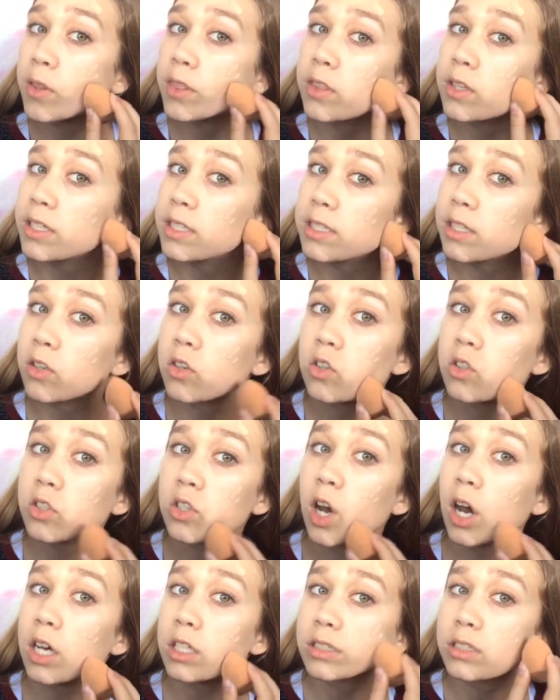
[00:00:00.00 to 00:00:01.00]
these little
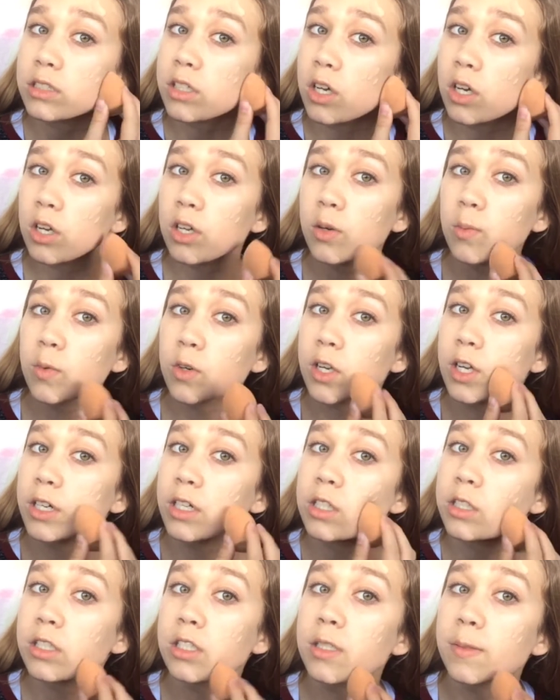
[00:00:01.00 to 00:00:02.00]
dots on, we're gonna
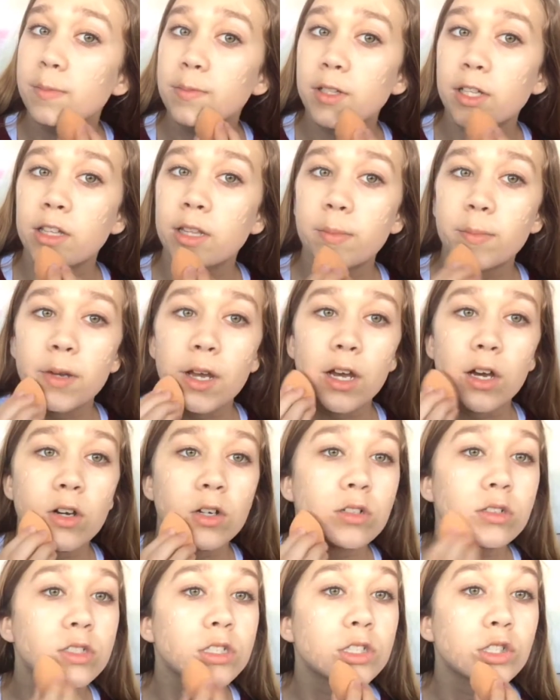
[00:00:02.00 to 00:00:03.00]
just blend them
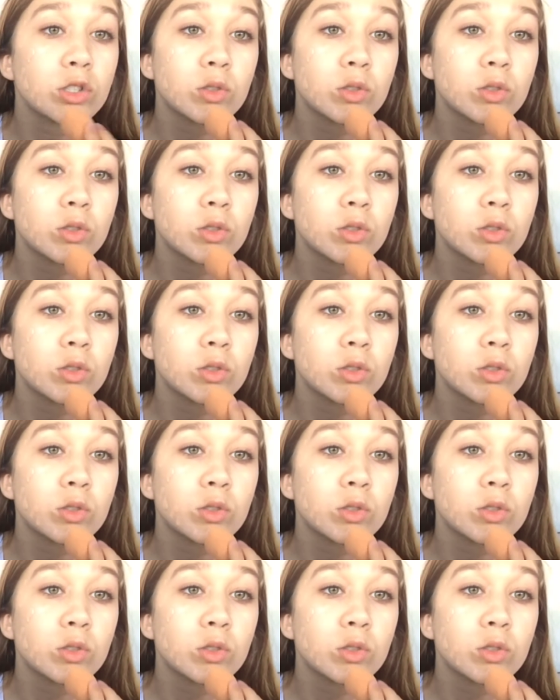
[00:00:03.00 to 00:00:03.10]
out.